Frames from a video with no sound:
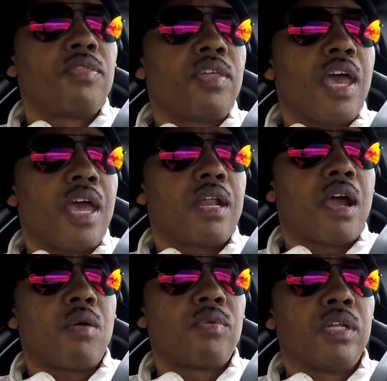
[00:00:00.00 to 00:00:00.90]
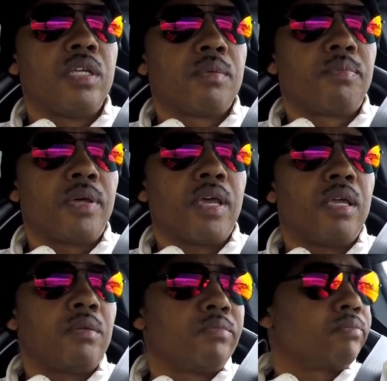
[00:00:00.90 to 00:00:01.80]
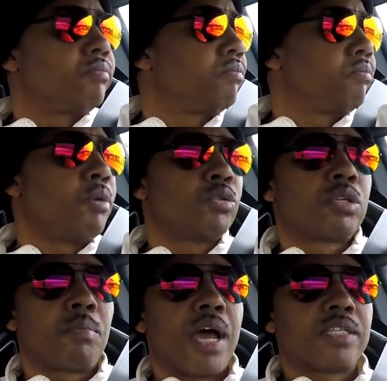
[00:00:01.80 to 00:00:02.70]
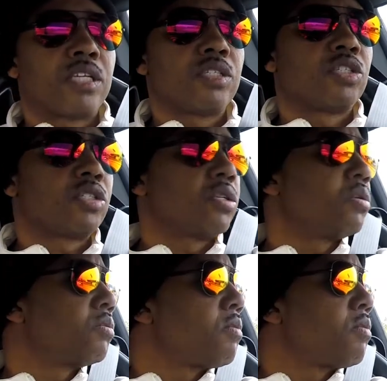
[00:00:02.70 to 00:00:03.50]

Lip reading: that I really pay most of my attention to.